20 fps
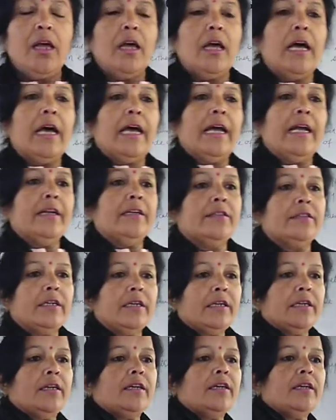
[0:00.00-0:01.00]
And
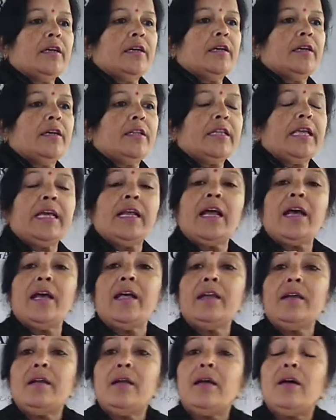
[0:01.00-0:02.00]
there
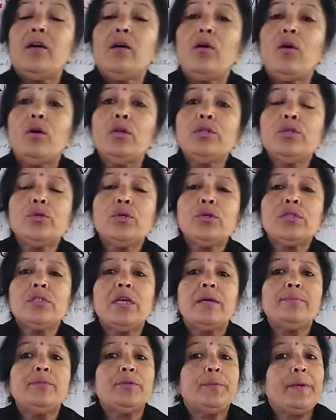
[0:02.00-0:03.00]
are also
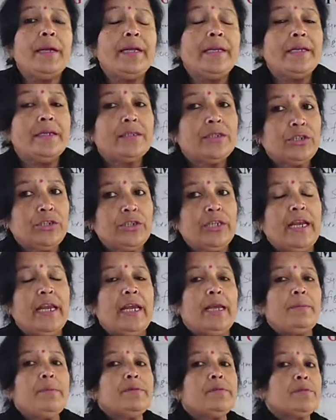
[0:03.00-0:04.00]
some geometrical
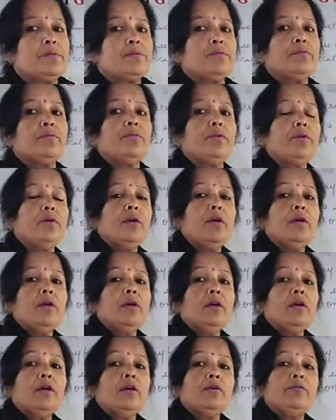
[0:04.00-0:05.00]
shapes
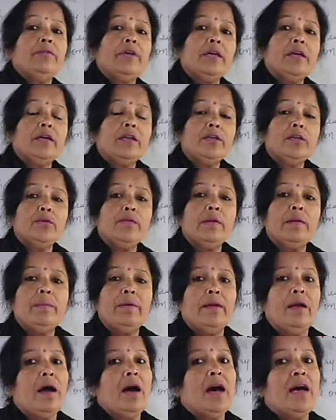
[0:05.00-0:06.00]
where you will
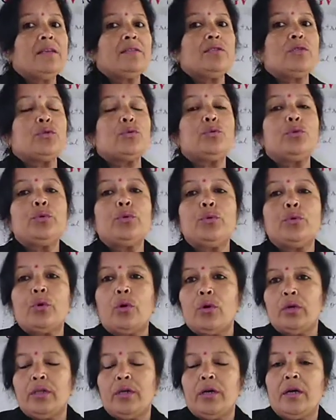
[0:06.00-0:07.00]
be asked to
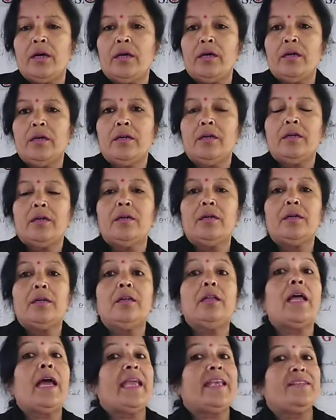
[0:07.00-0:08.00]
draw the
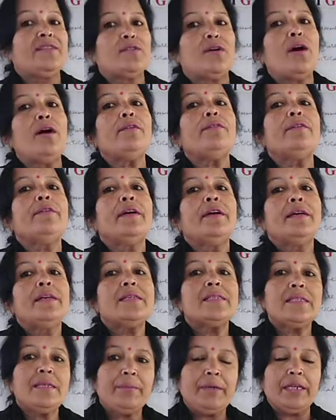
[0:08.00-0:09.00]
lines of
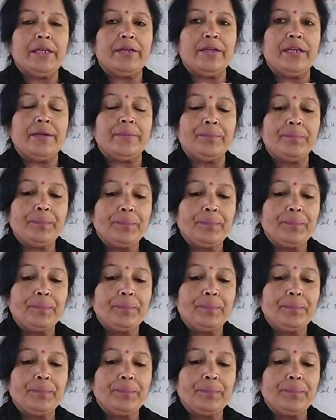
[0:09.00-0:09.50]
symmetry.